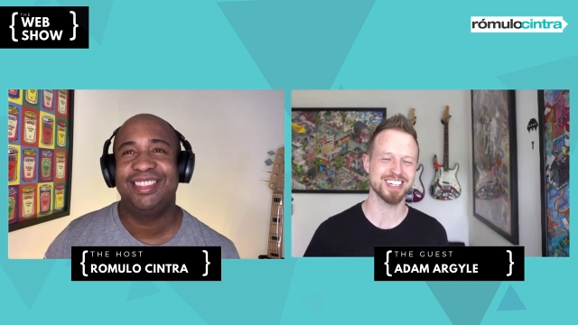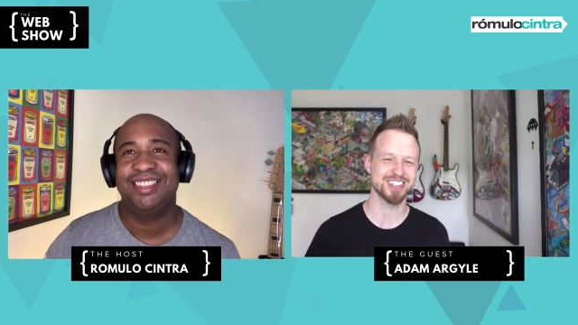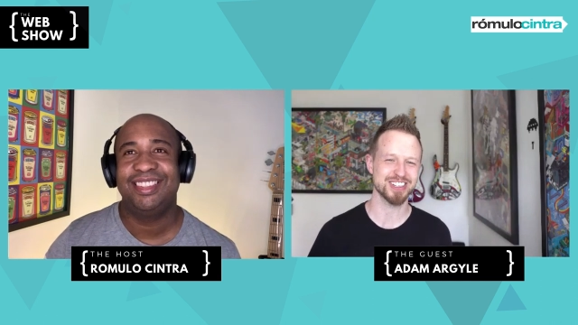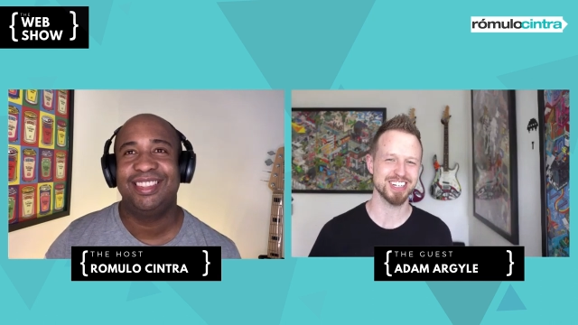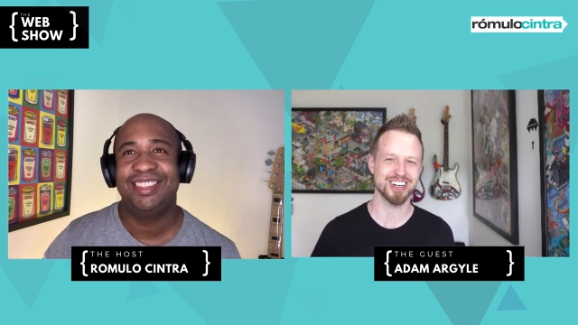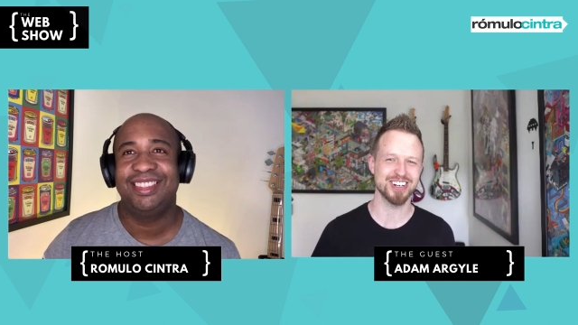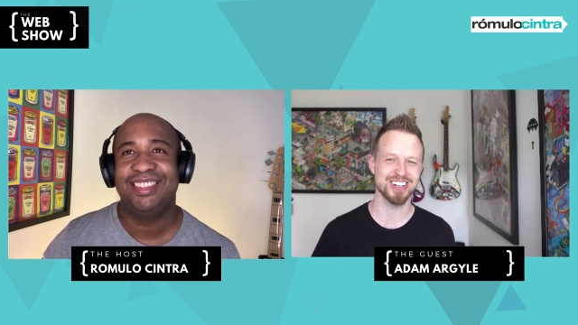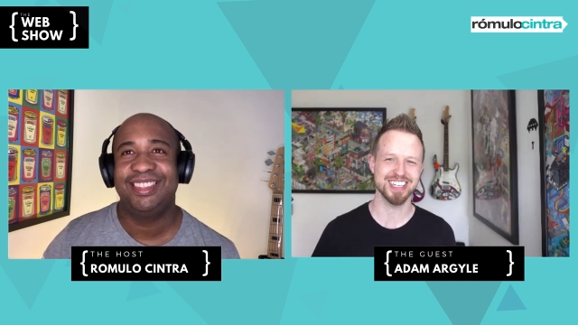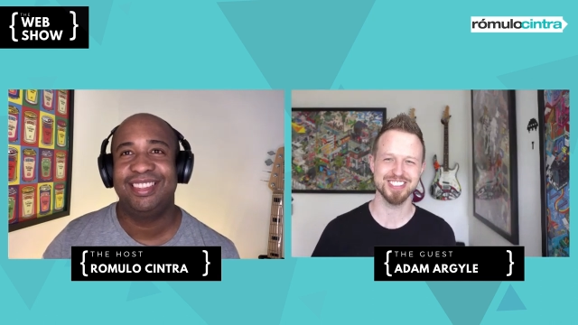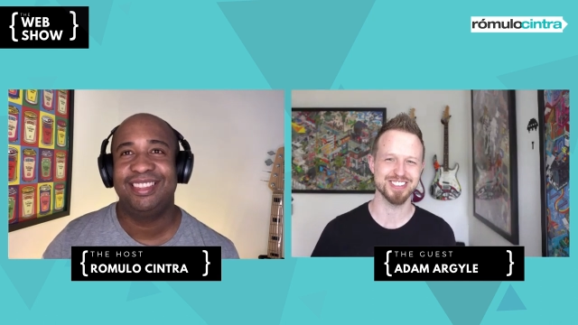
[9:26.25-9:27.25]
Speaker 1: it can look like
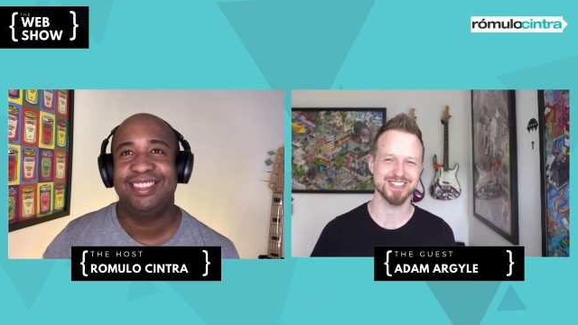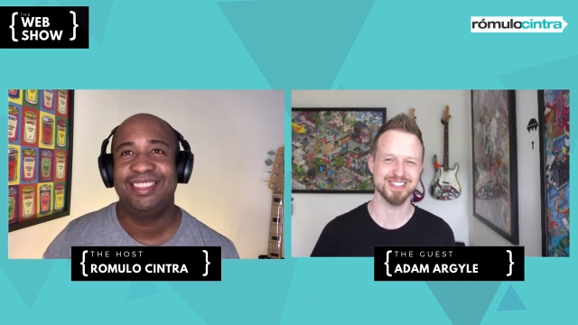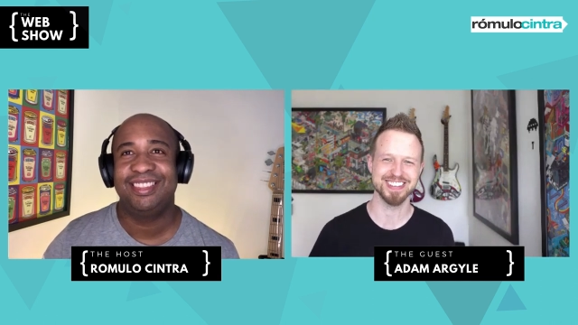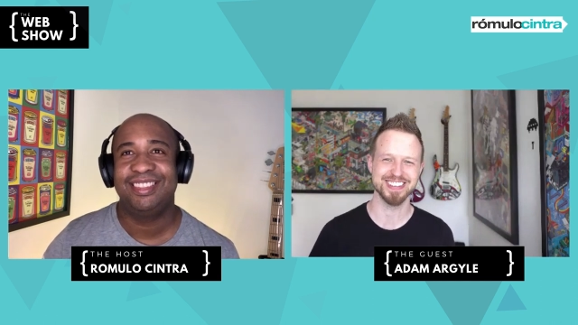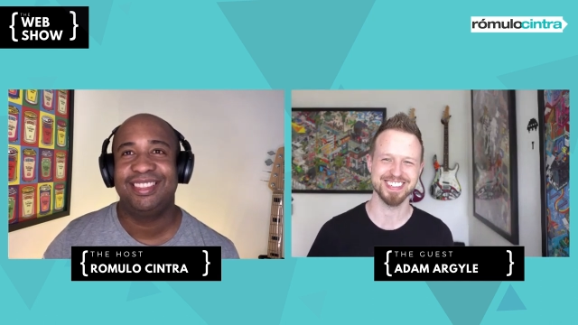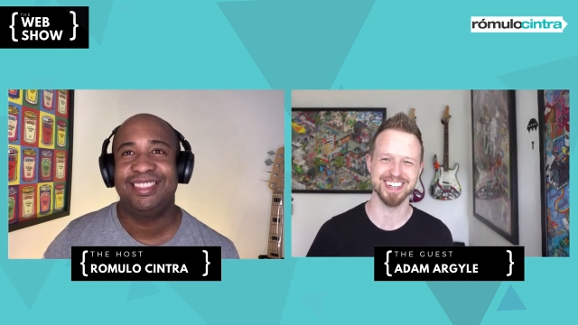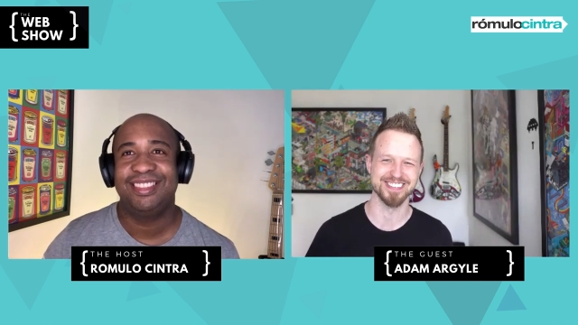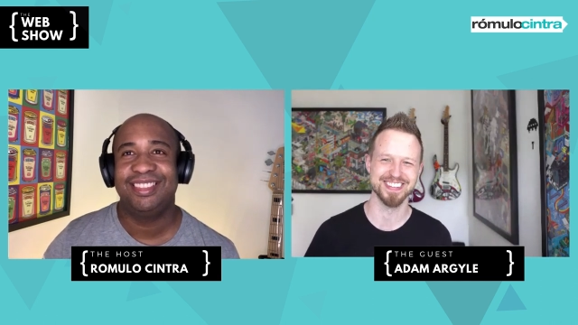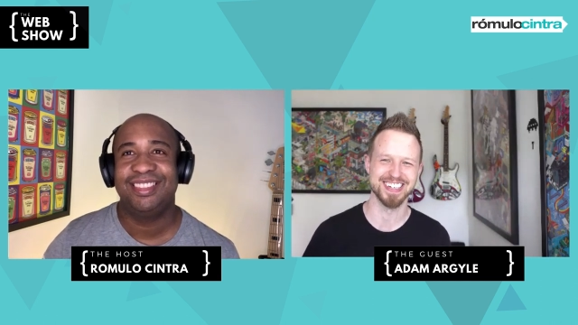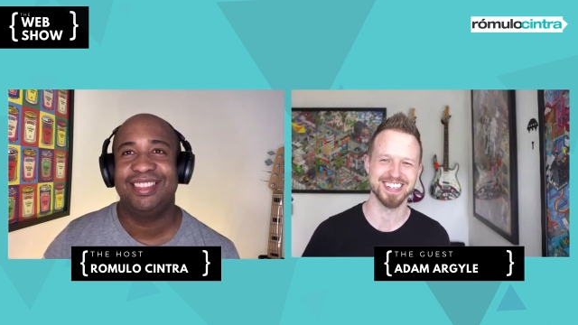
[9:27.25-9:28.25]
all I do is fun
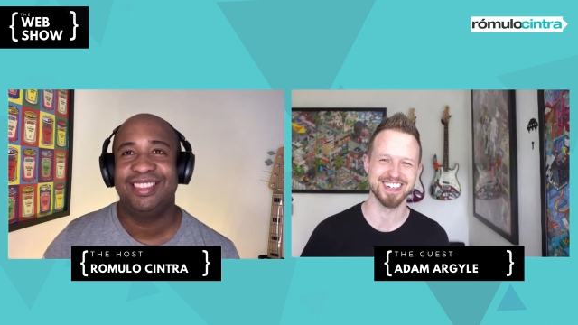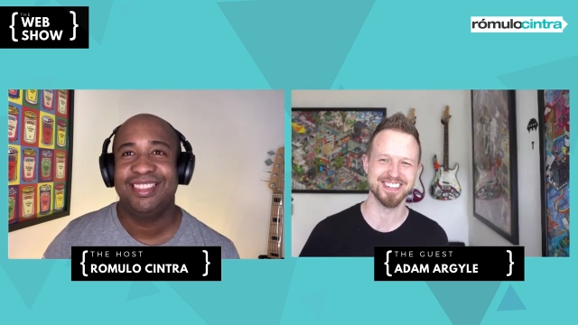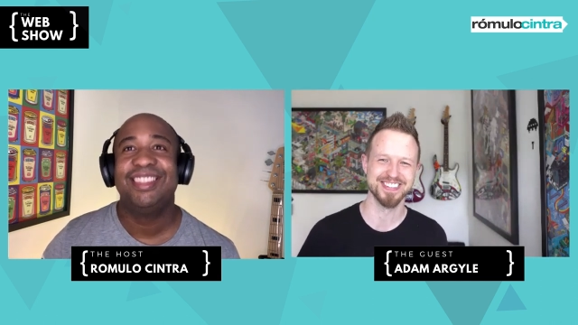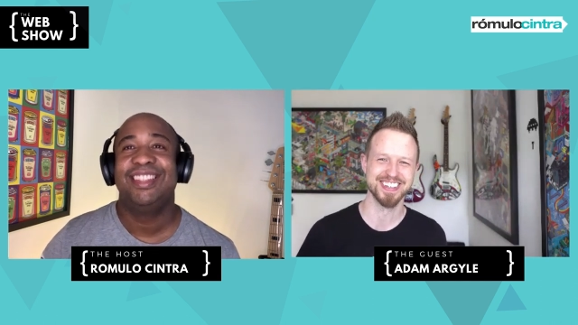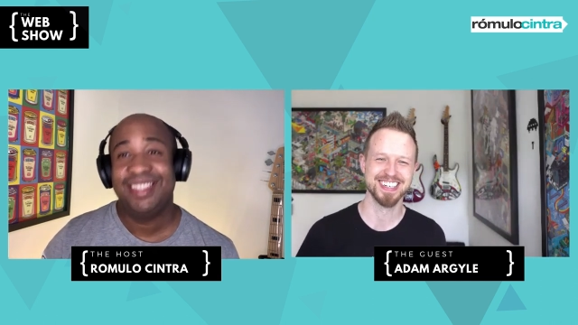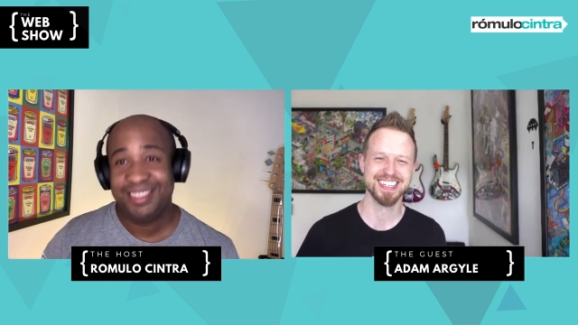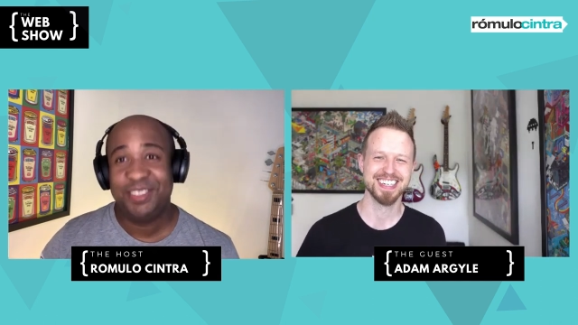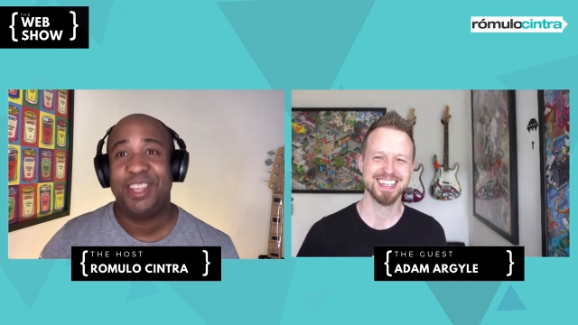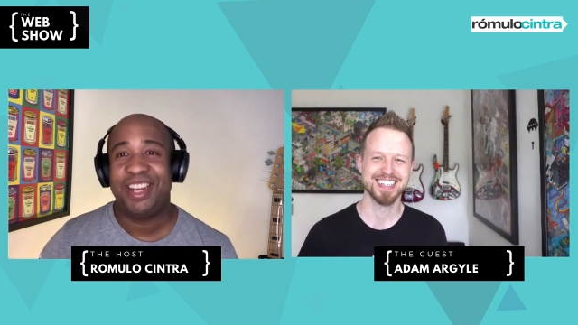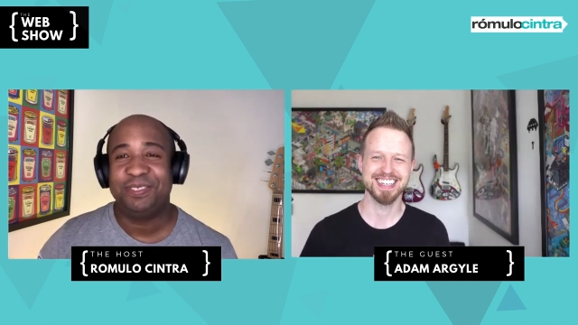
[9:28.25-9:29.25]
stuff. Um,
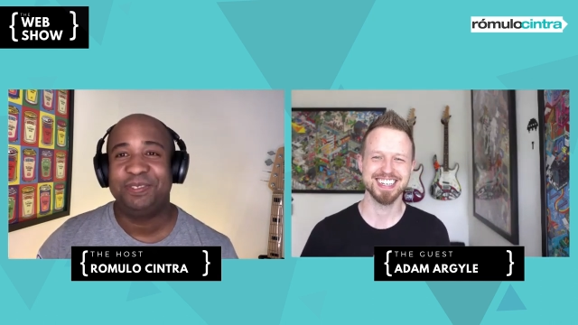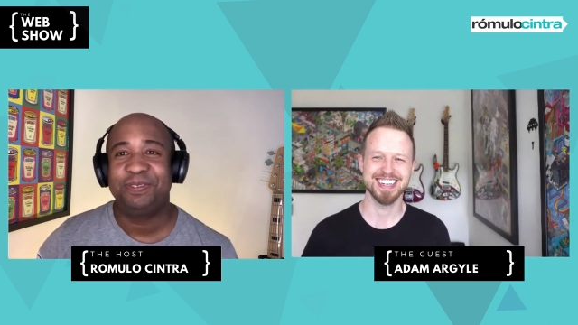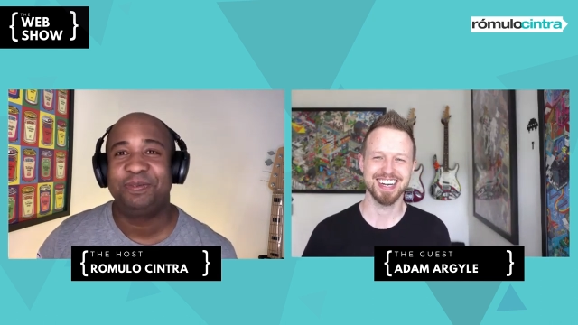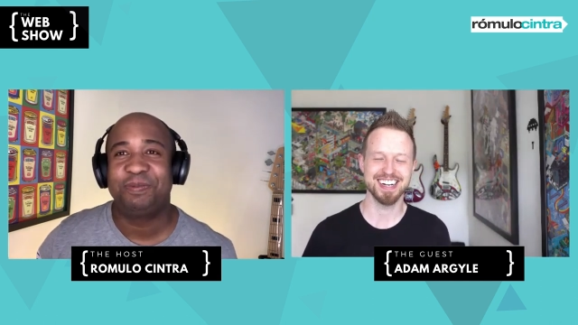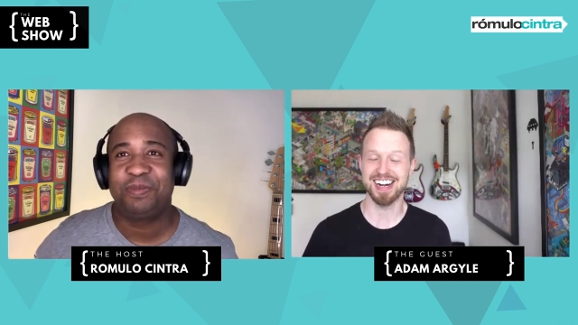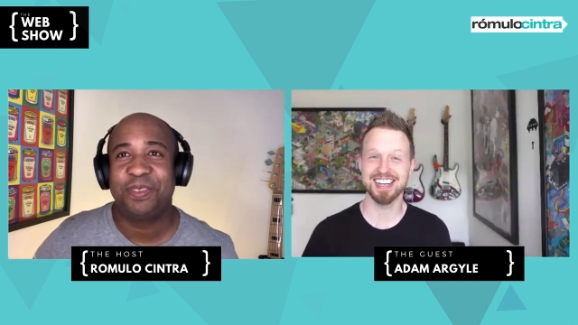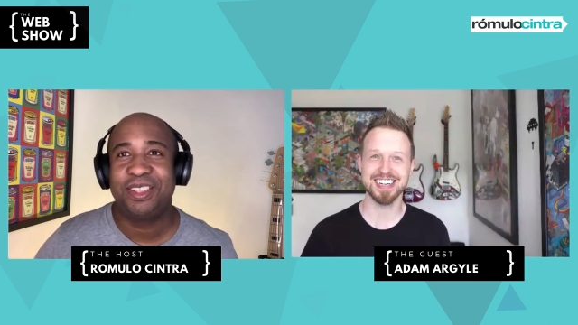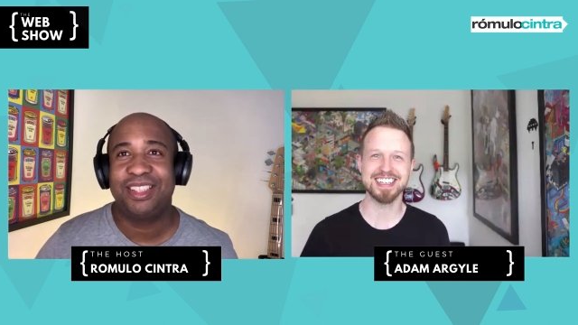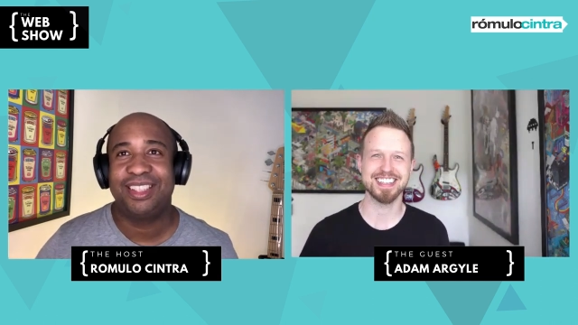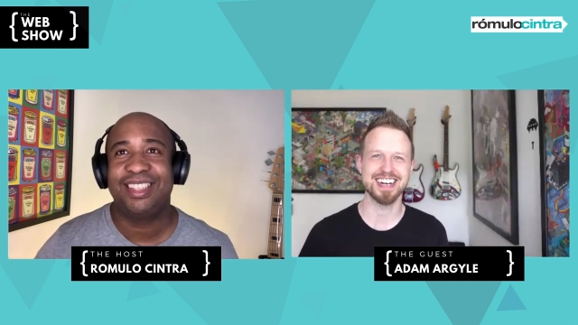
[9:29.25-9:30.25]
yeah. I
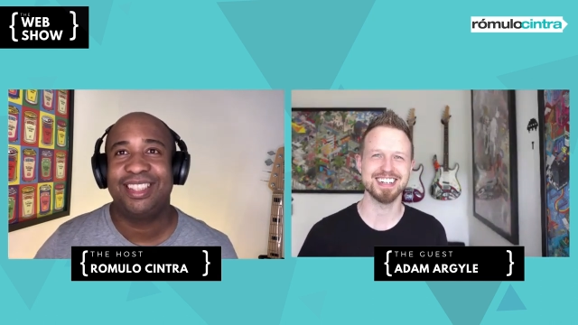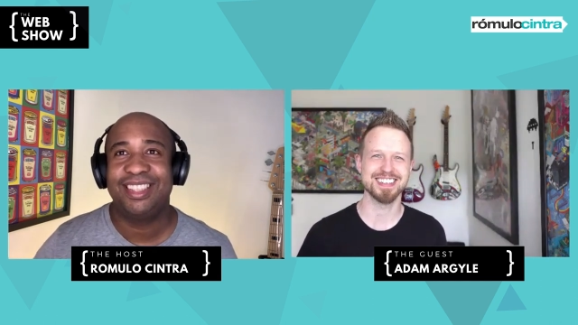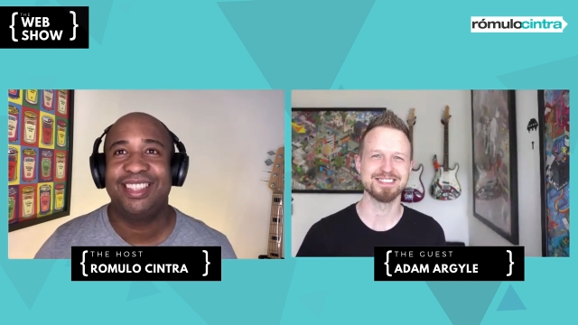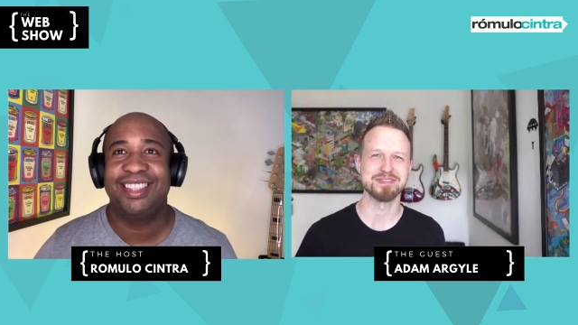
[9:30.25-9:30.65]
like that